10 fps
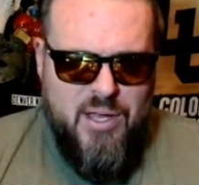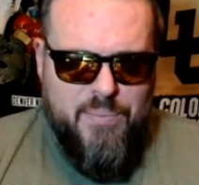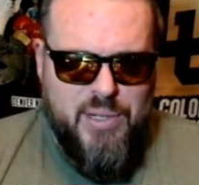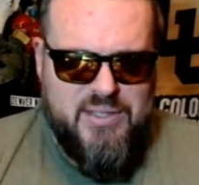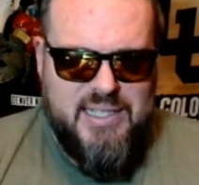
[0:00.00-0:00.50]

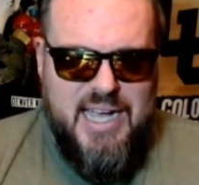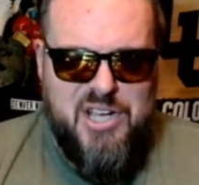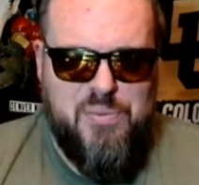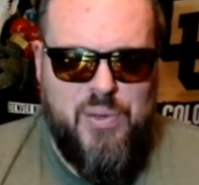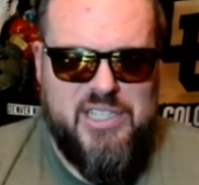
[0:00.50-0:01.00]
But the guy
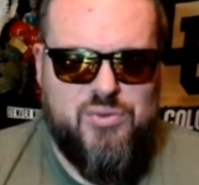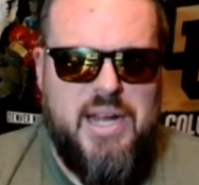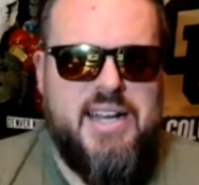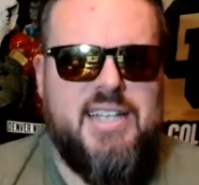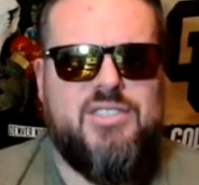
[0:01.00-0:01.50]
who plays
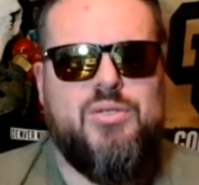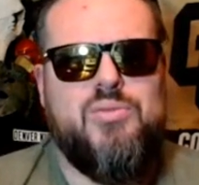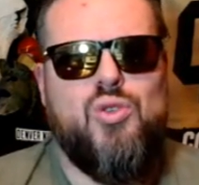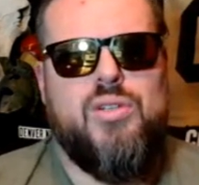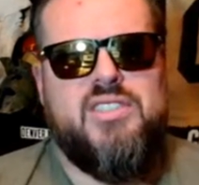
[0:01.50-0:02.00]
right next to
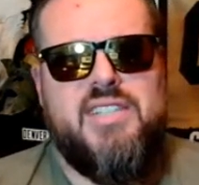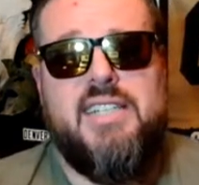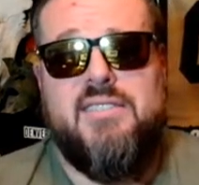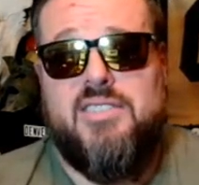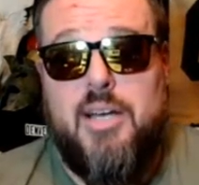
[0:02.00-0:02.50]
him, George
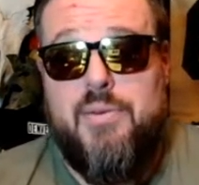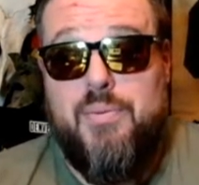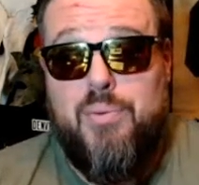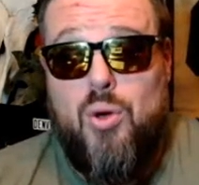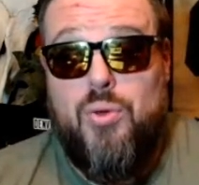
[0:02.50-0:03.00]
Seaton, is coming to
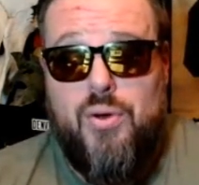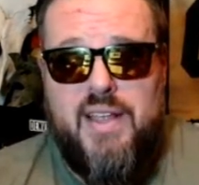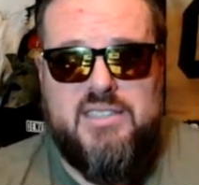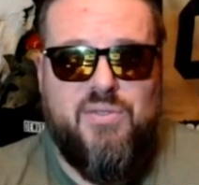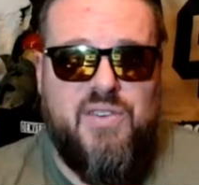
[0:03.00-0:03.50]
Boulder, and
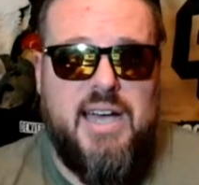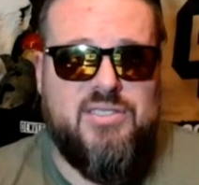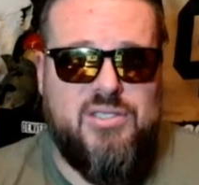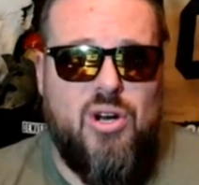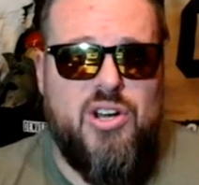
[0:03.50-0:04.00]
that's a
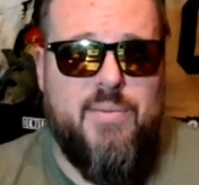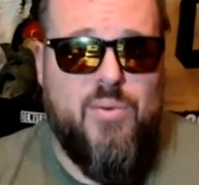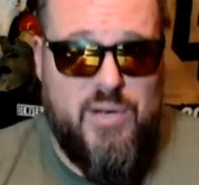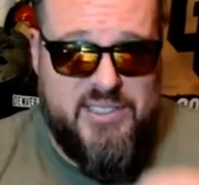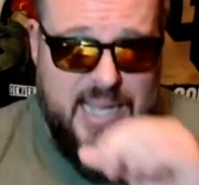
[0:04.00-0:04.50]
5-star
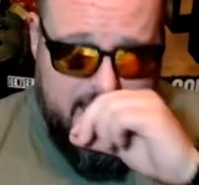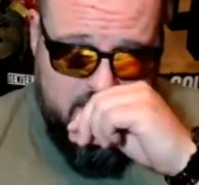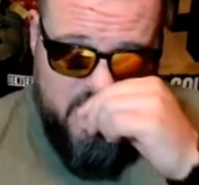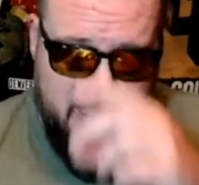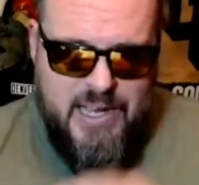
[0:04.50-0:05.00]
#1
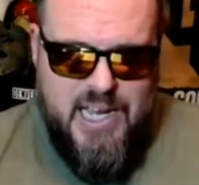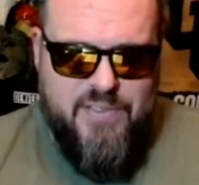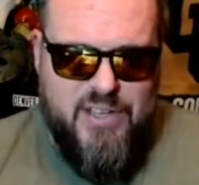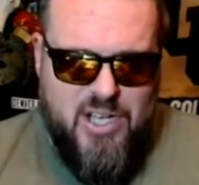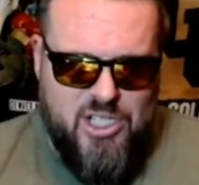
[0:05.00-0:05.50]
tackle
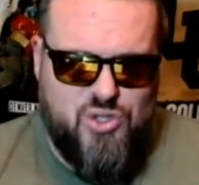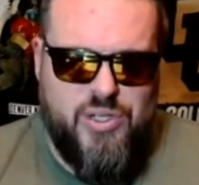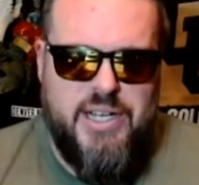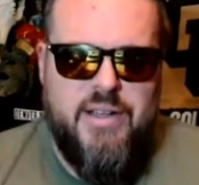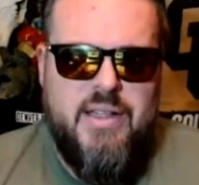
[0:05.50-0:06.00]
in the
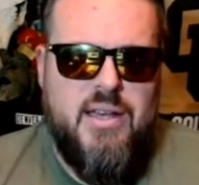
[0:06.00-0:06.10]
country.